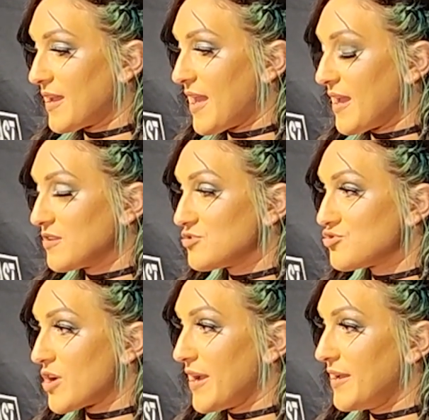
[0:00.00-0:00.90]
can't
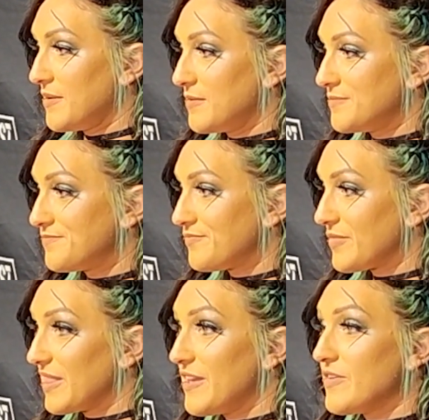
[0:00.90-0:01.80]
try and
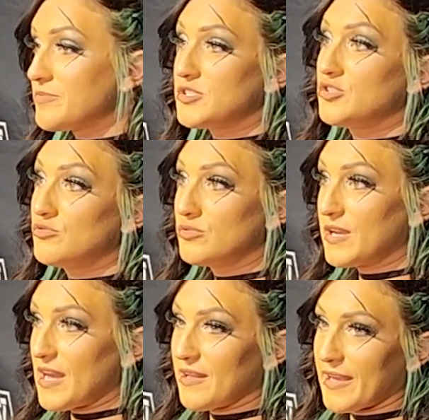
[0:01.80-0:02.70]
live up to,
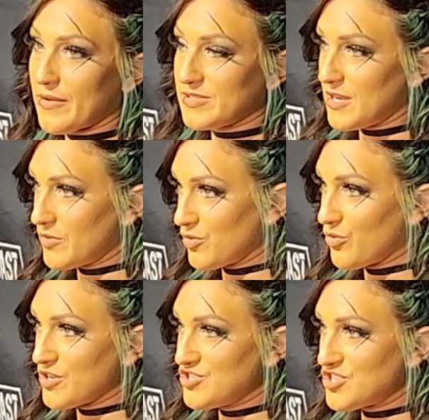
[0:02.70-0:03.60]
again, like I was saying with
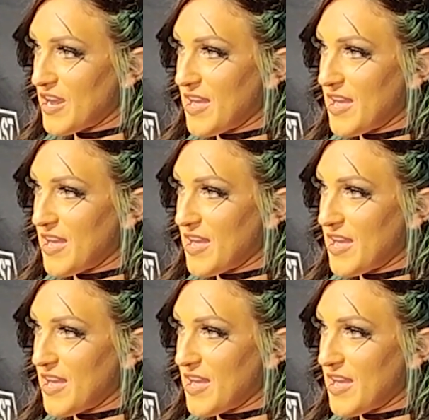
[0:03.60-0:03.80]
Orange, I